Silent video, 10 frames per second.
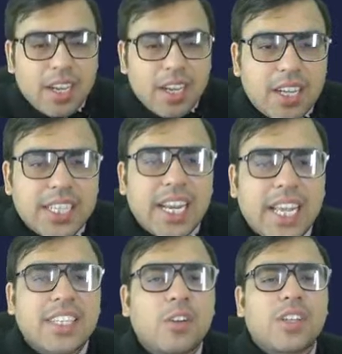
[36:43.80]
Then
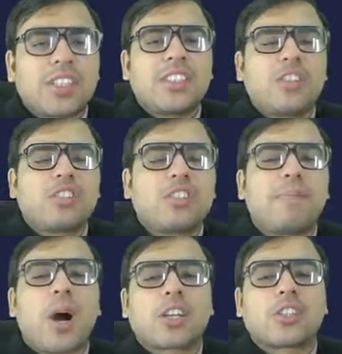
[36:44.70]
SC questions, use of
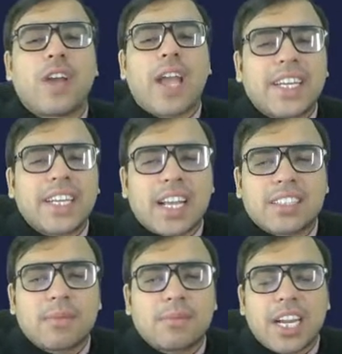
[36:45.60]
POXO Act in
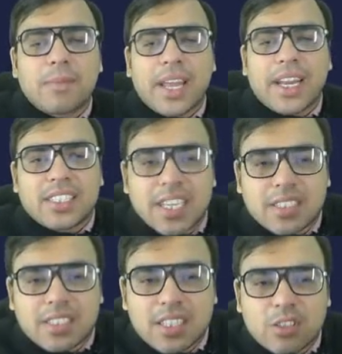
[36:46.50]
Assam child marriage case.
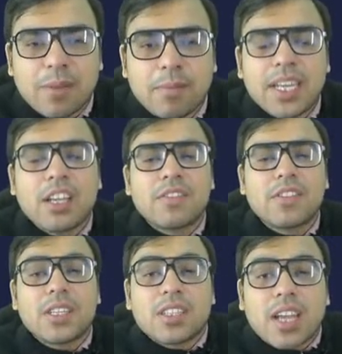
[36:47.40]
So in many of the,
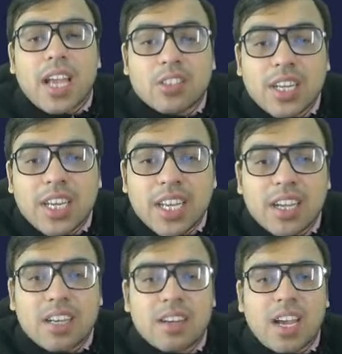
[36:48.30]
actually,
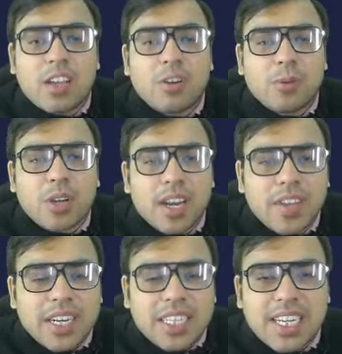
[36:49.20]
I hope you are
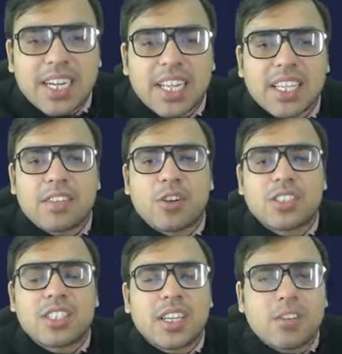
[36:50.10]
aware, recently it was
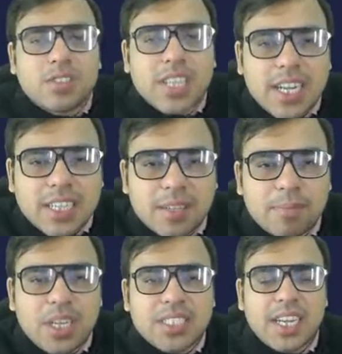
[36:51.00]
in the news that Assam
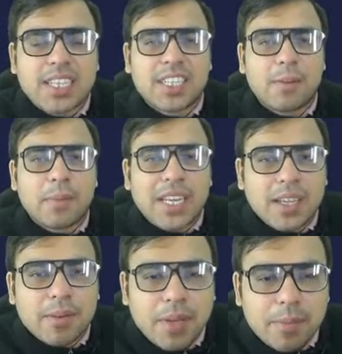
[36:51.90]
police arrested many
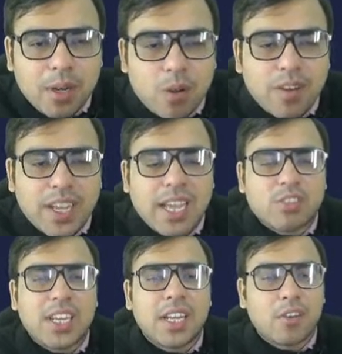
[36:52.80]
people who were
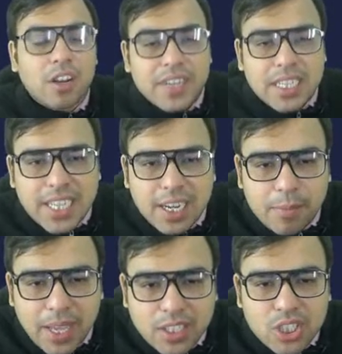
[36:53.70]
actually involved in child
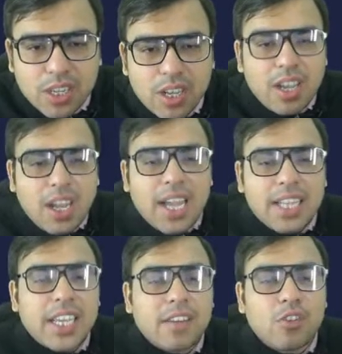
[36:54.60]
marriage. And
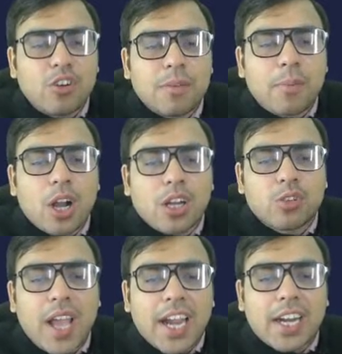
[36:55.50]
they invoked
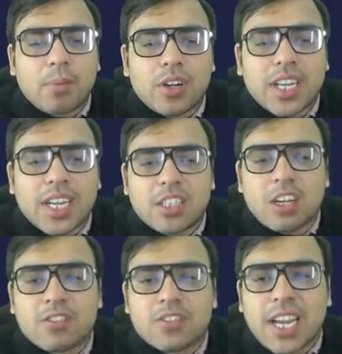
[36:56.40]
POXO Act, Protection
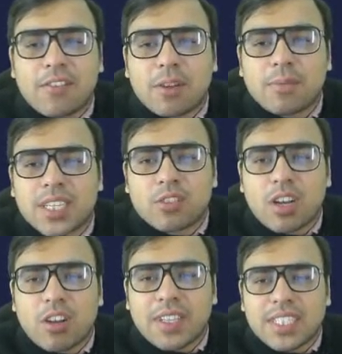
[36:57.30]
of Child from
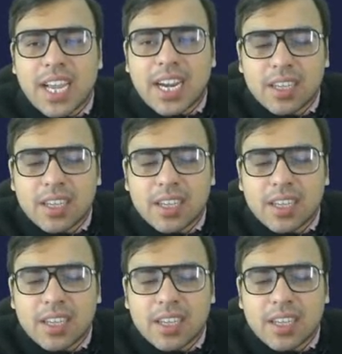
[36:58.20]
Sexual Offence Act.